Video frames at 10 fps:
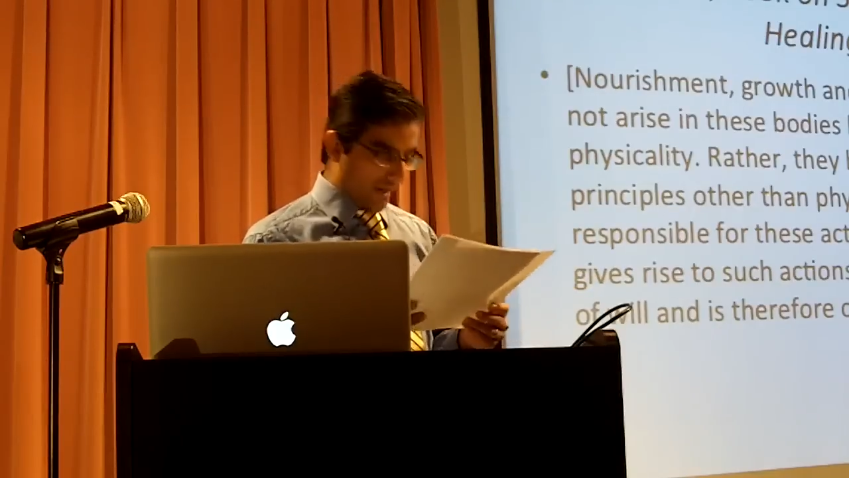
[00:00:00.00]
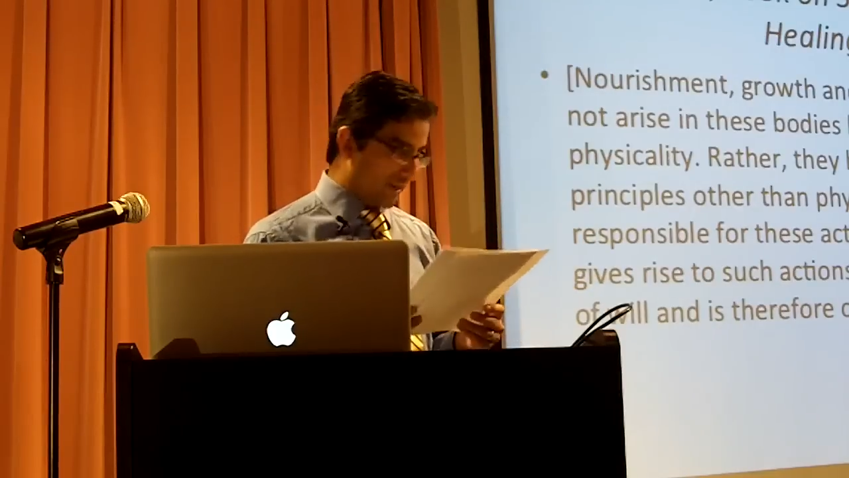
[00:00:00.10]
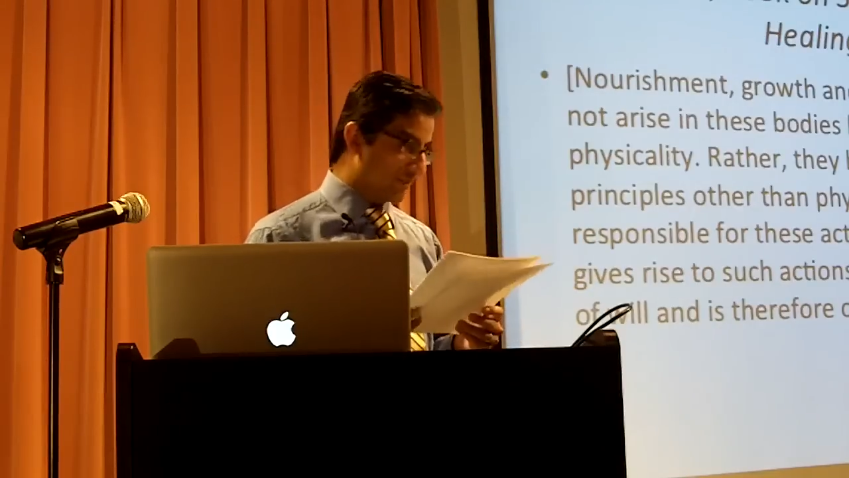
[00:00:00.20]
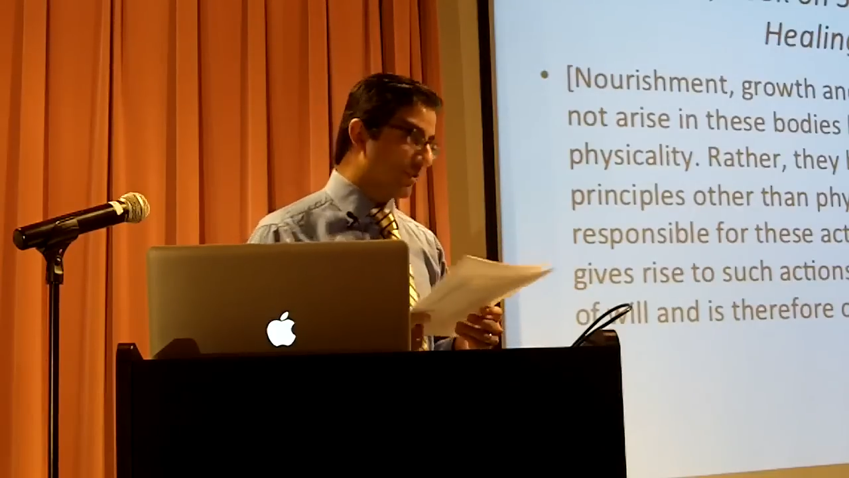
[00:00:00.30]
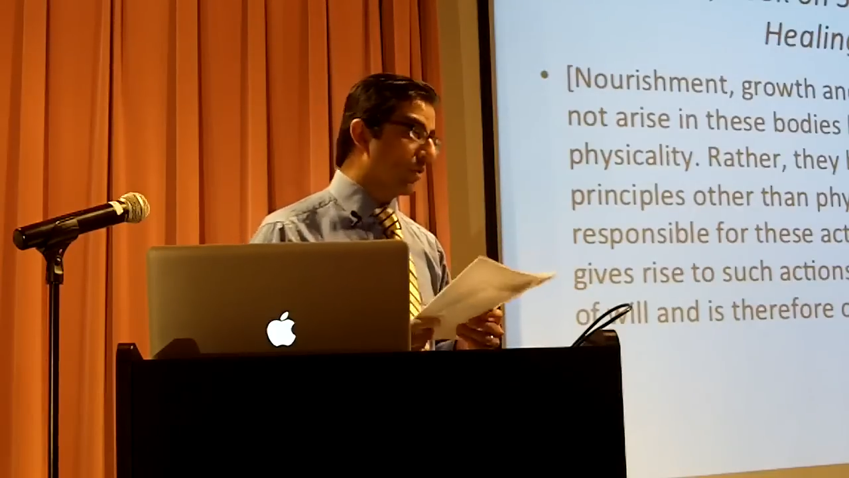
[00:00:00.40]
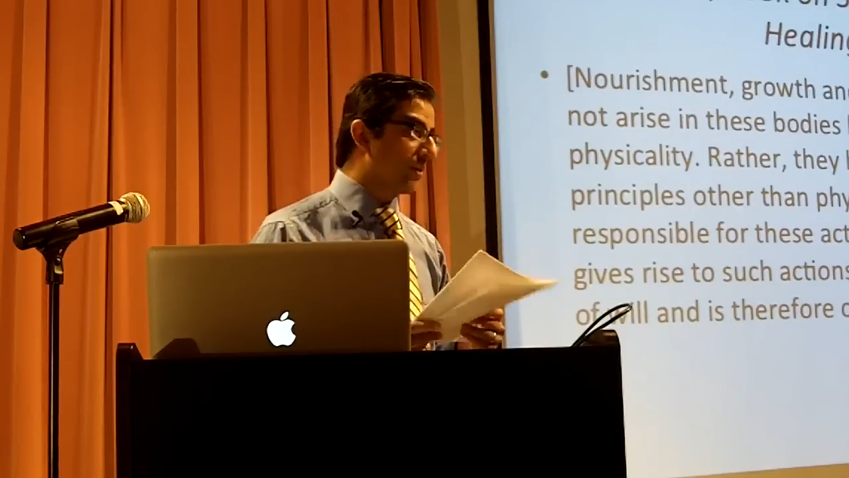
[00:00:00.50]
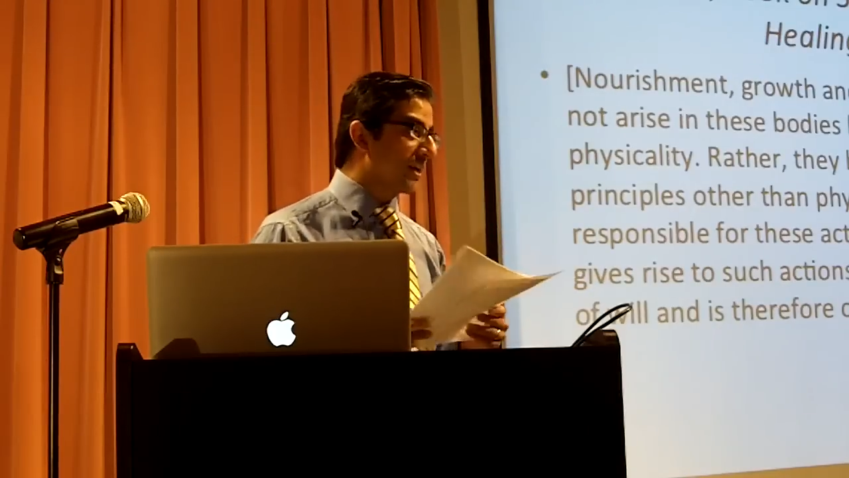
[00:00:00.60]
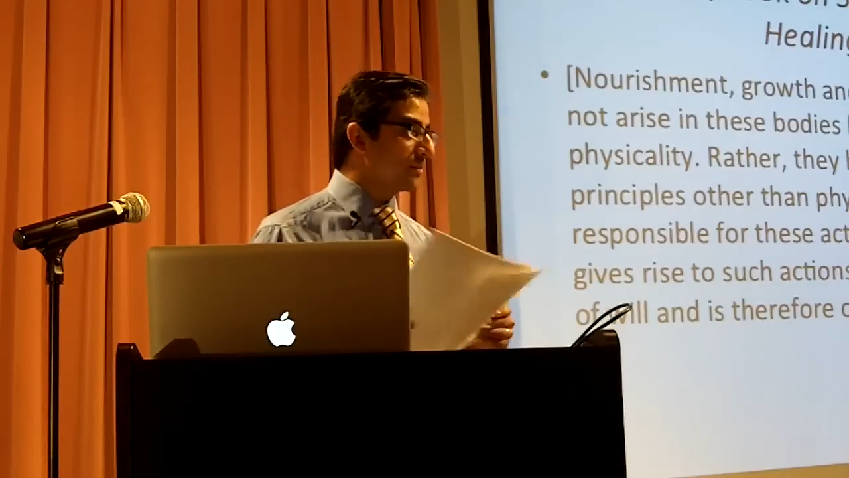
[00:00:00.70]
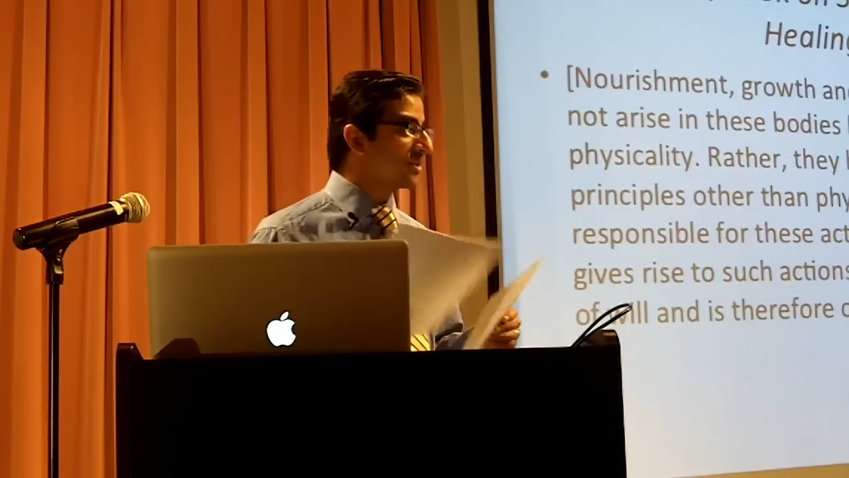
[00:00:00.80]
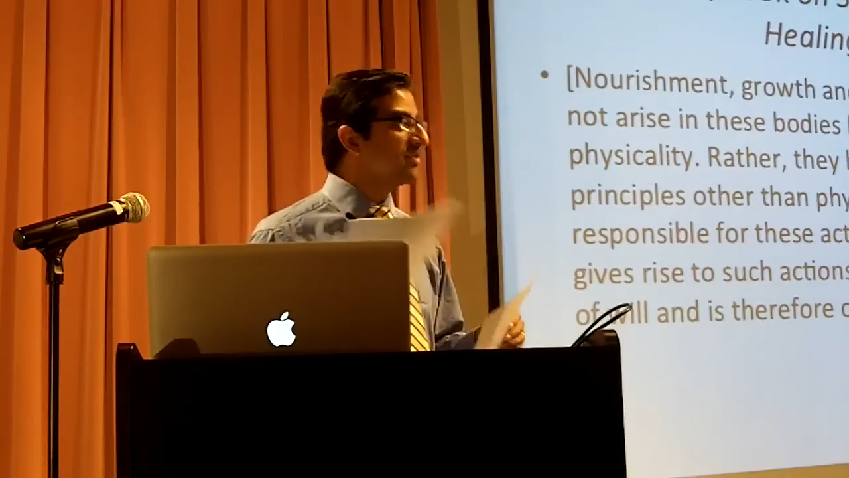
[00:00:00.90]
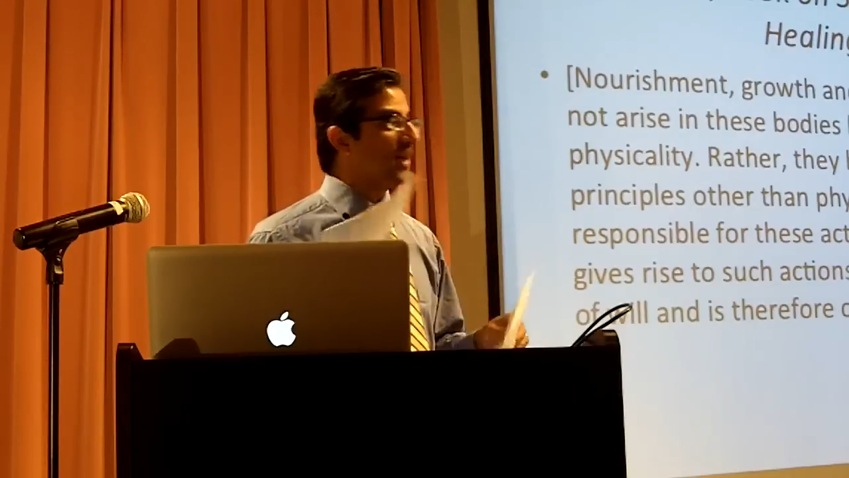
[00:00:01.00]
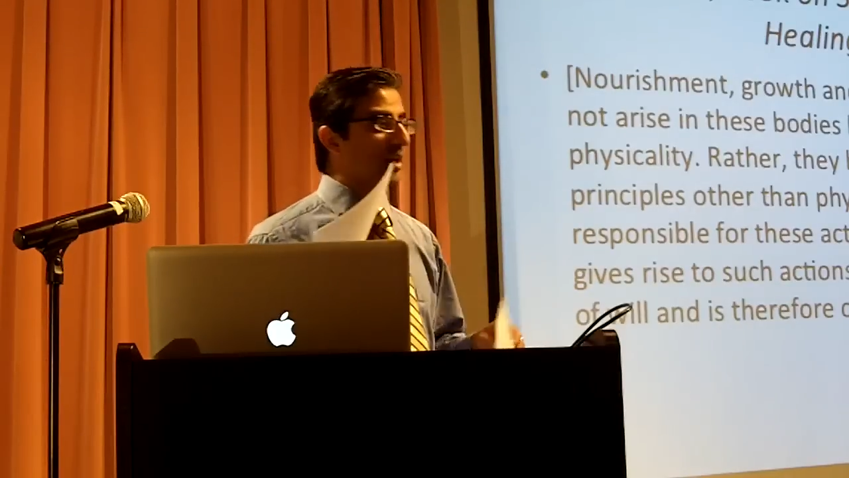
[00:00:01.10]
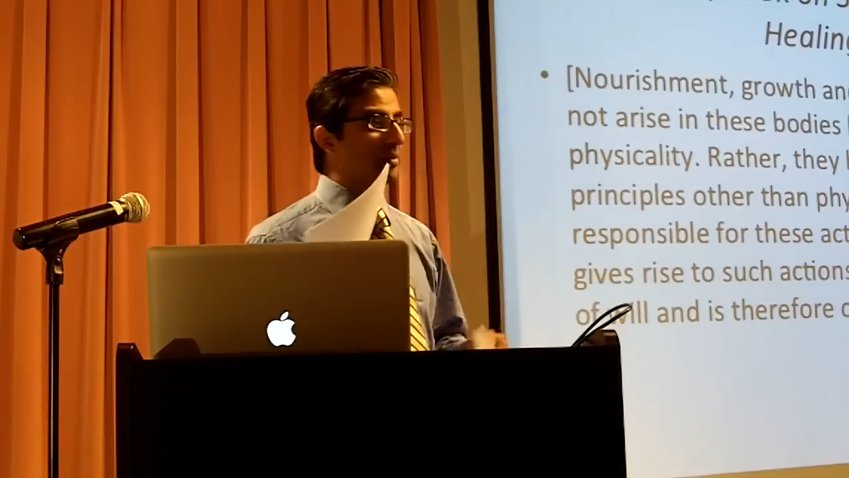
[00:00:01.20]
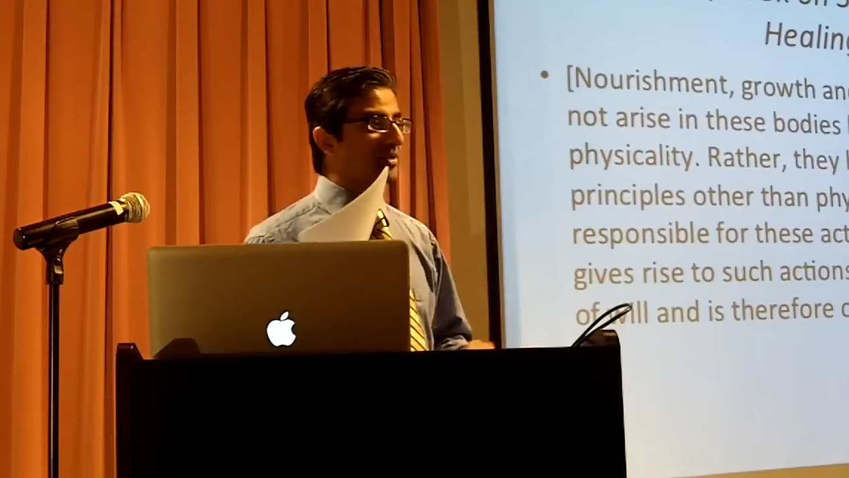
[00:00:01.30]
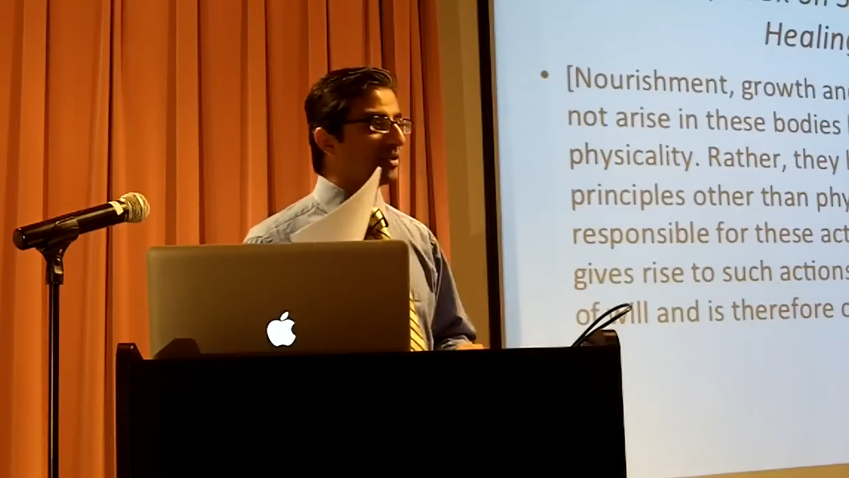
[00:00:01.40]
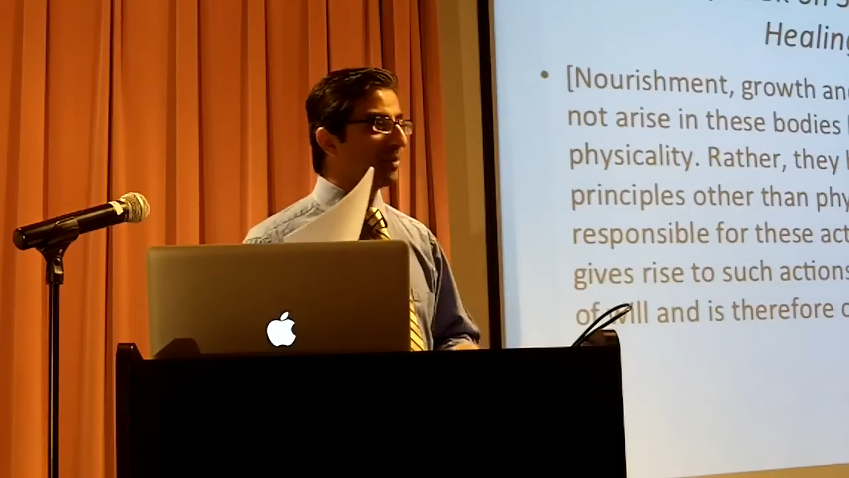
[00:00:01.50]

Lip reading: And so we come to the final piece